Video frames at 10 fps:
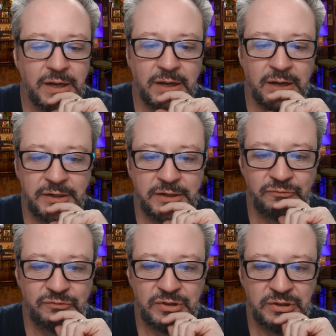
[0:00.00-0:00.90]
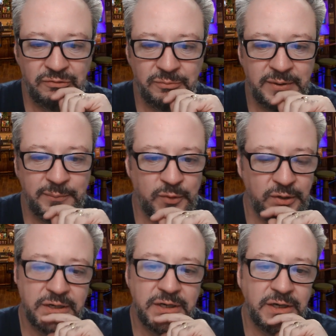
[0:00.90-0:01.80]
I didn't really remember
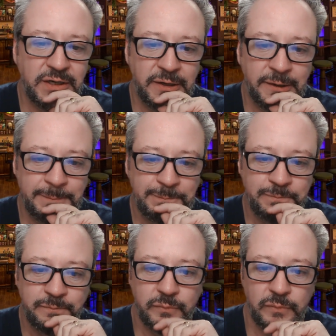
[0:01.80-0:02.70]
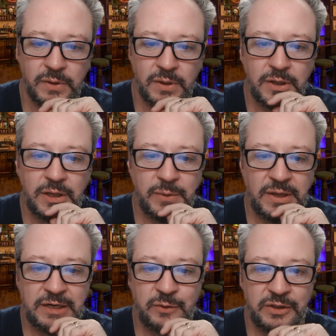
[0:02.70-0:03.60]
it. But
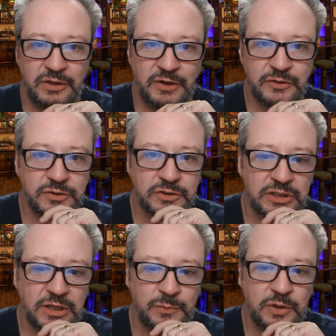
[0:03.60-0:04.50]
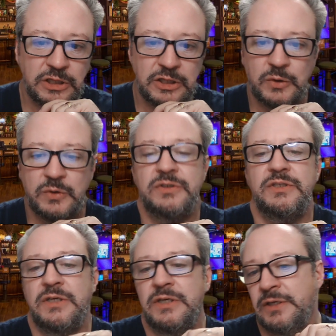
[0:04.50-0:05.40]
anyway, the Adventurers Club
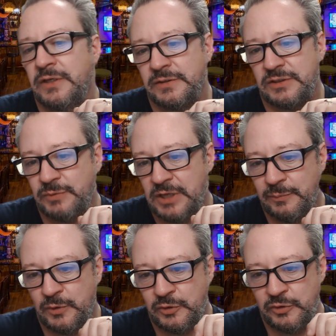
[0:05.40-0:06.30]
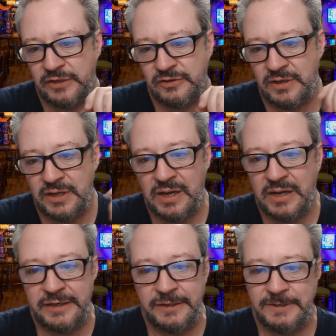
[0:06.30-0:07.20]
closed in September
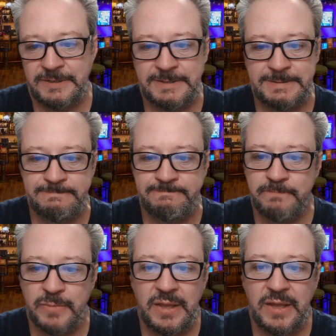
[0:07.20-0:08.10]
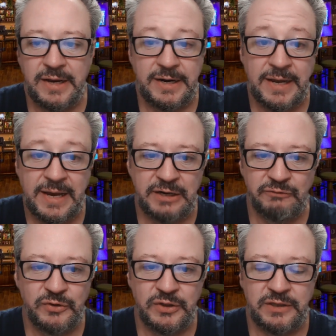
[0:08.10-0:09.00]
2009, and it had
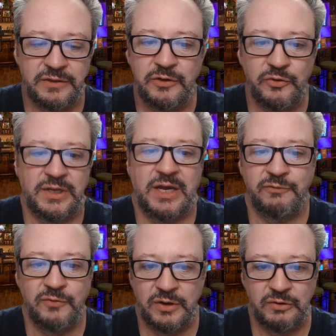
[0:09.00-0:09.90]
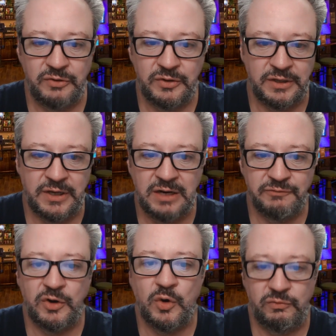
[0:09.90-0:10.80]
and really continues to have really kind
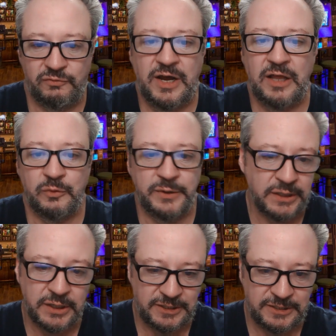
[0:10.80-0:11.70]
of a cult following.